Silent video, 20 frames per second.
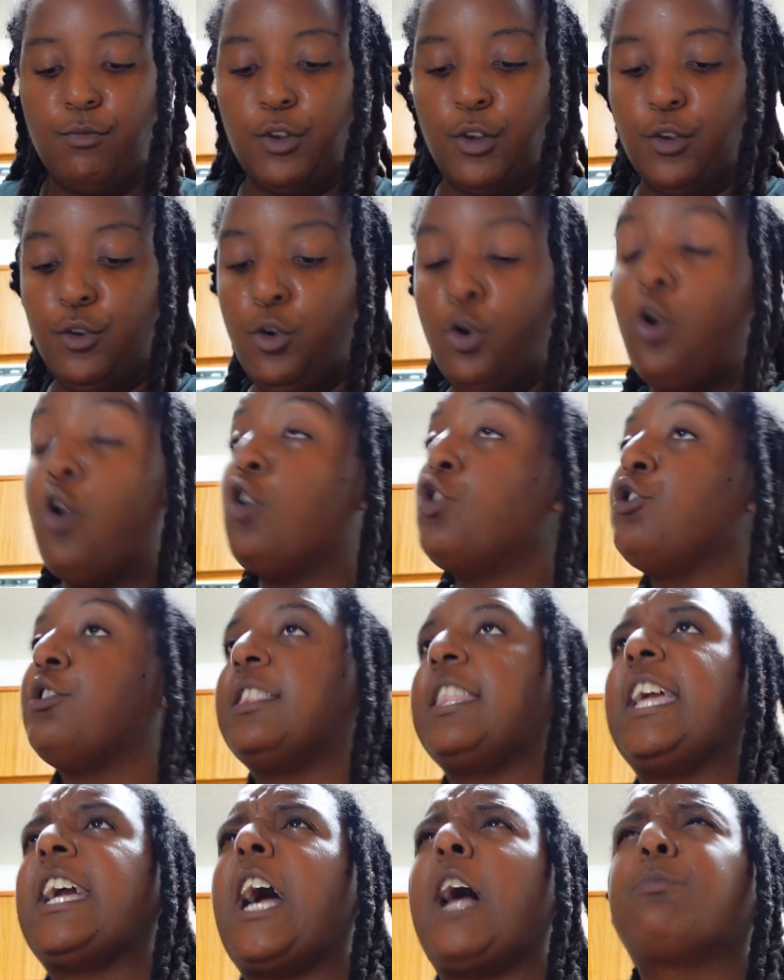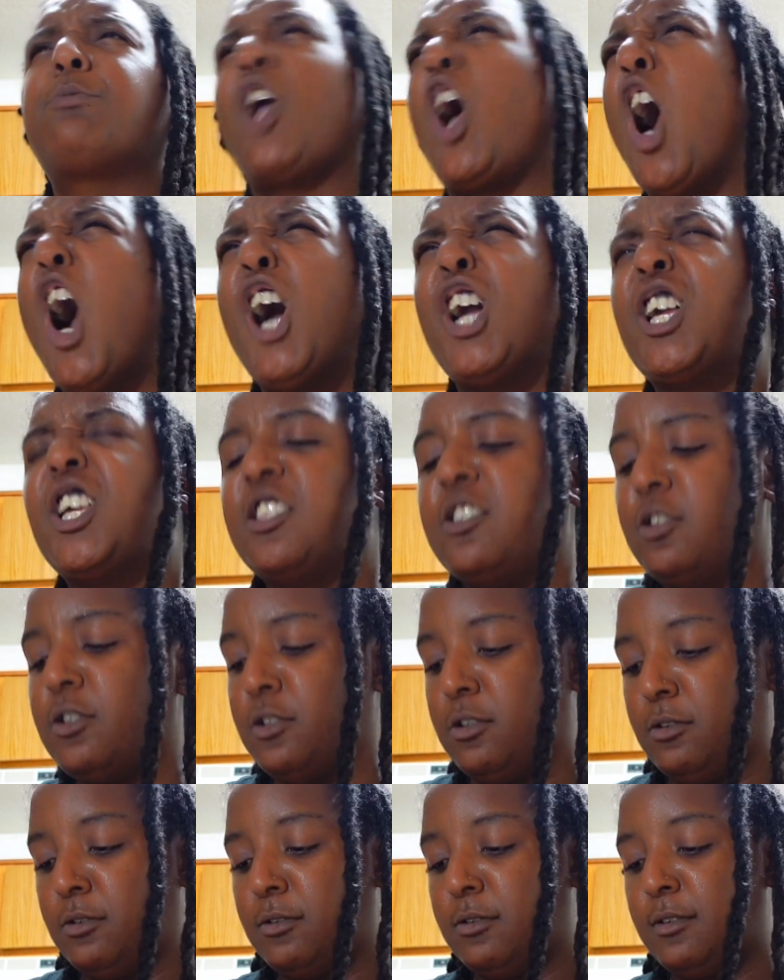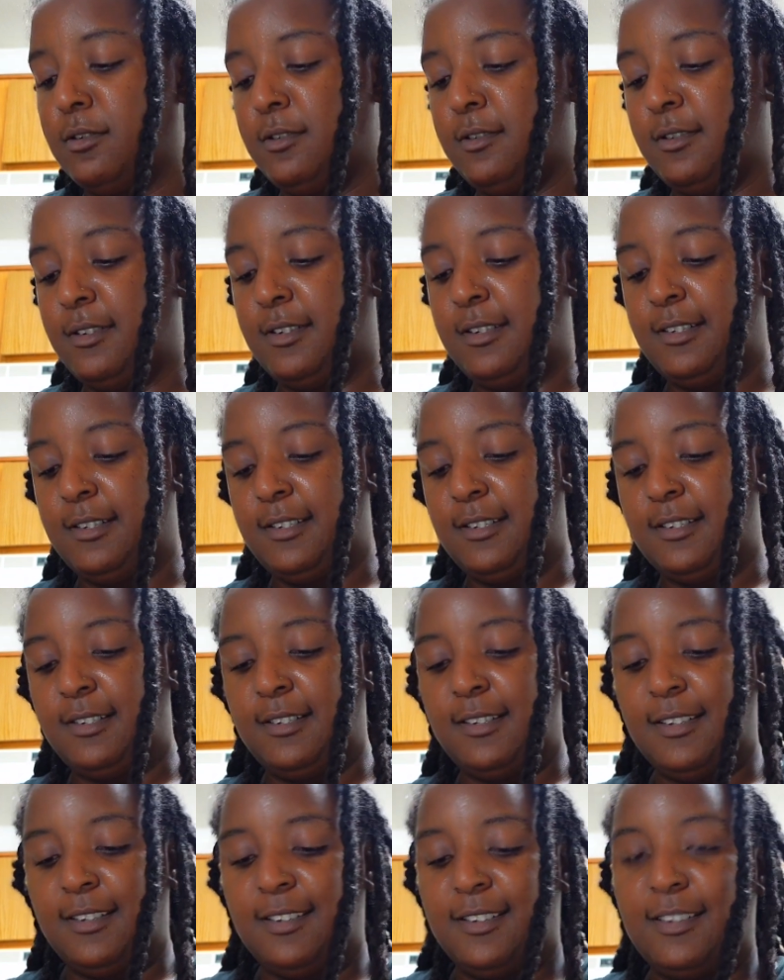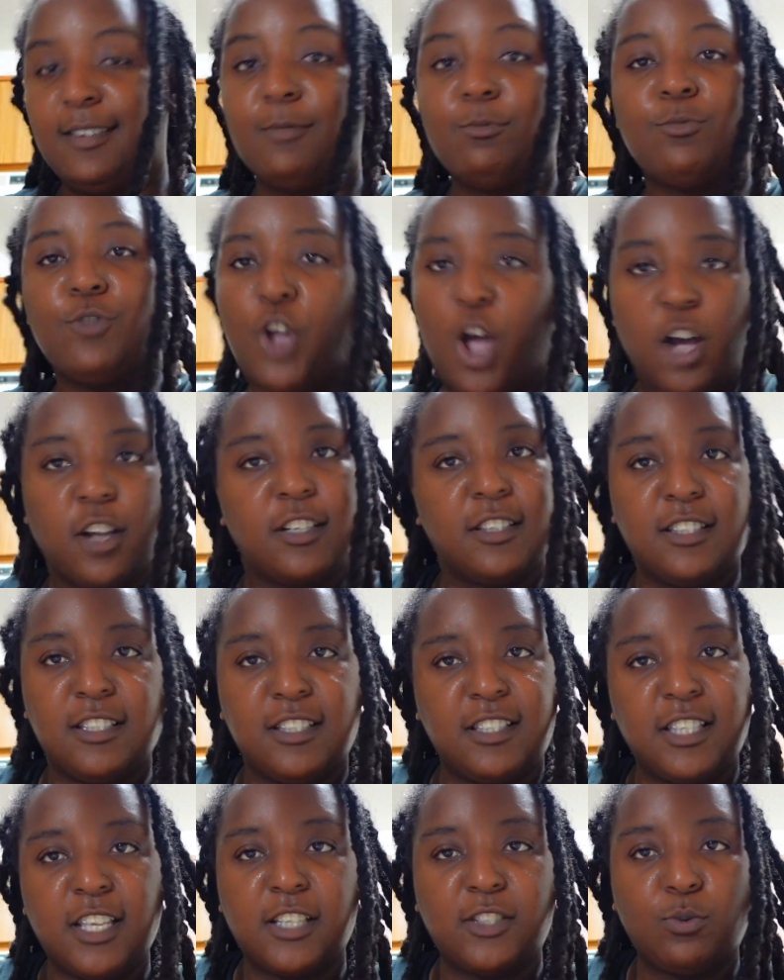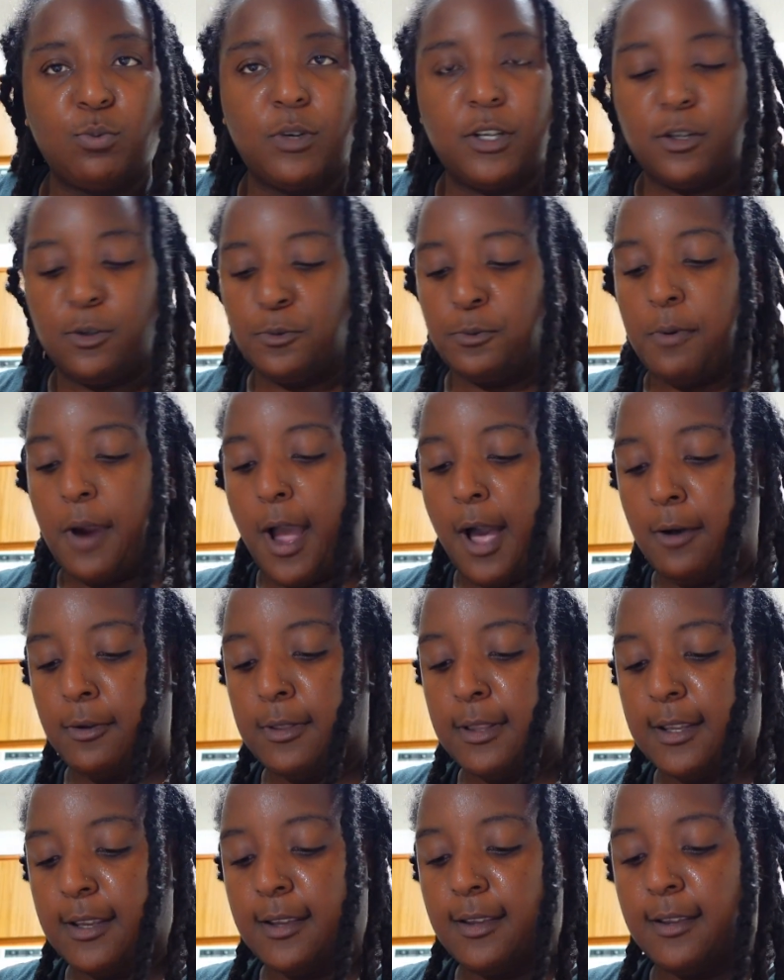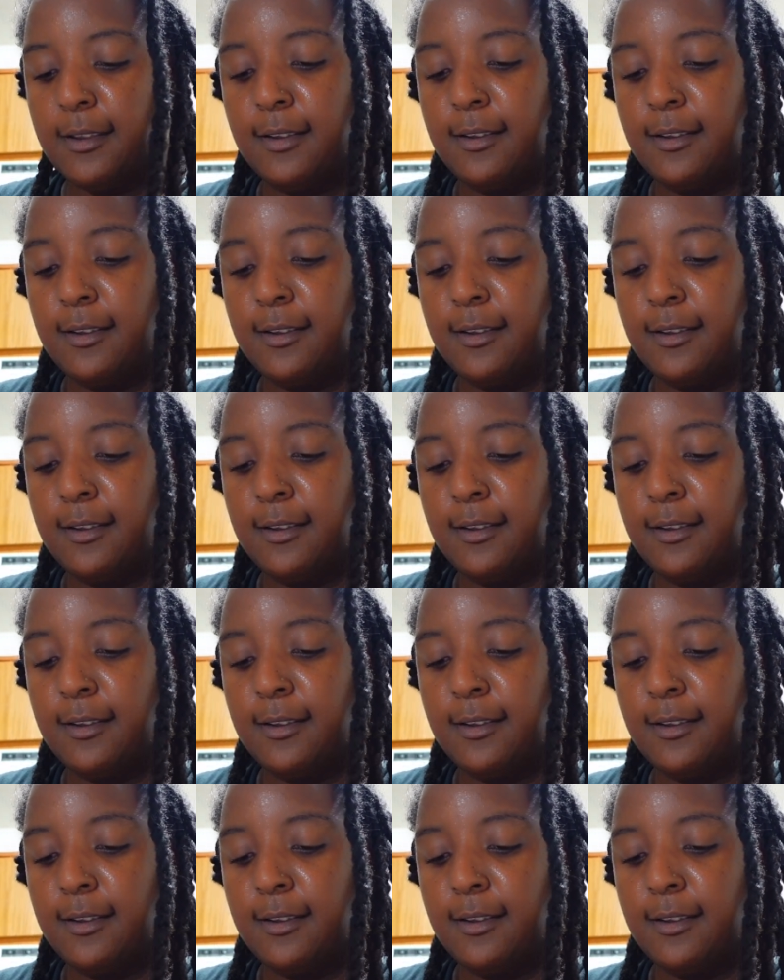You who you think I'm talking to? Talking to Six Wheels Rolling.